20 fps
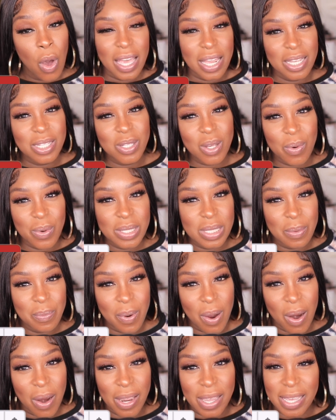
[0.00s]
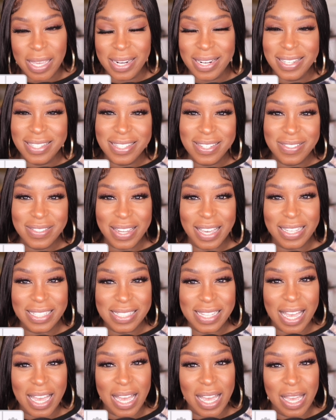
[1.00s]
And as always important, until next
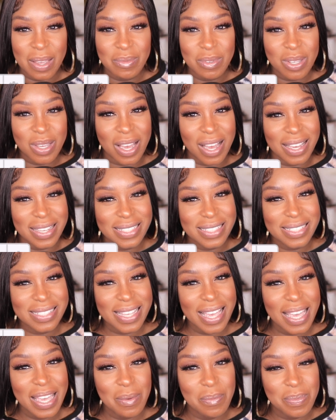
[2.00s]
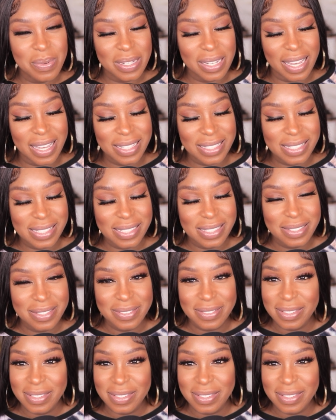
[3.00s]
time, you guys stay blessed.